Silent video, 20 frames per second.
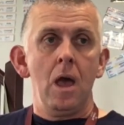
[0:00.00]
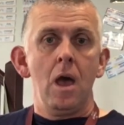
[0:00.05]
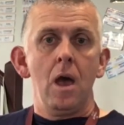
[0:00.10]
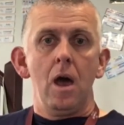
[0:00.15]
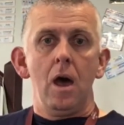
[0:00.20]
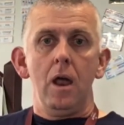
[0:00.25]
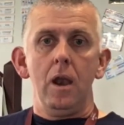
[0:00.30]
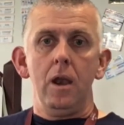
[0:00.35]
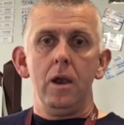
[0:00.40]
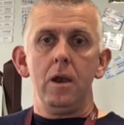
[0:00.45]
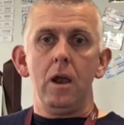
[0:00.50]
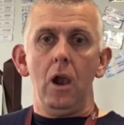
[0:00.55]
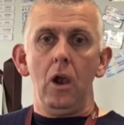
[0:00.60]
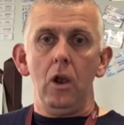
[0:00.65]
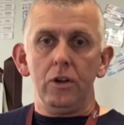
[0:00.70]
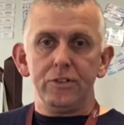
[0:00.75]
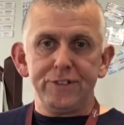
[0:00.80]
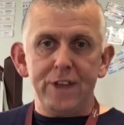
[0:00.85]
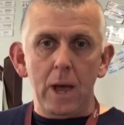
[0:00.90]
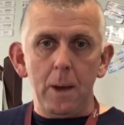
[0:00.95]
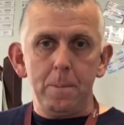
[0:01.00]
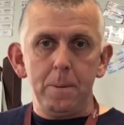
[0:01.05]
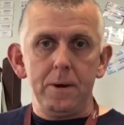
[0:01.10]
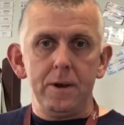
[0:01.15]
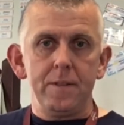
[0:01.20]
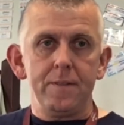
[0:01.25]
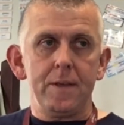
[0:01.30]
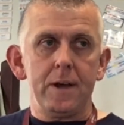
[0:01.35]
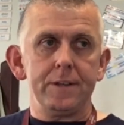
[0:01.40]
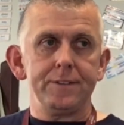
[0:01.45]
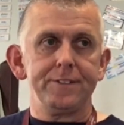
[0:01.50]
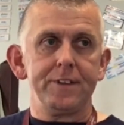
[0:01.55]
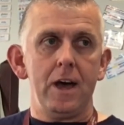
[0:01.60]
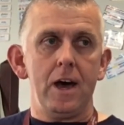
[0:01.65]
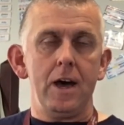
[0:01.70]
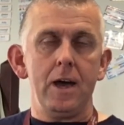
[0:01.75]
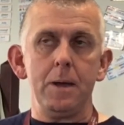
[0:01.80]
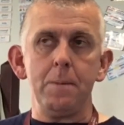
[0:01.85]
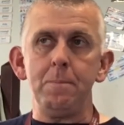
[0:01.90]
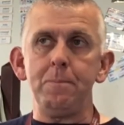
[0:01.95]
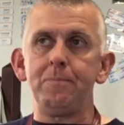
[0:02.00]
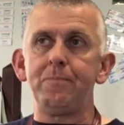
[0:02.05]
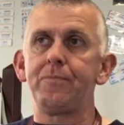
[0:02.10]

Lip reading: And a lot's happened in that time.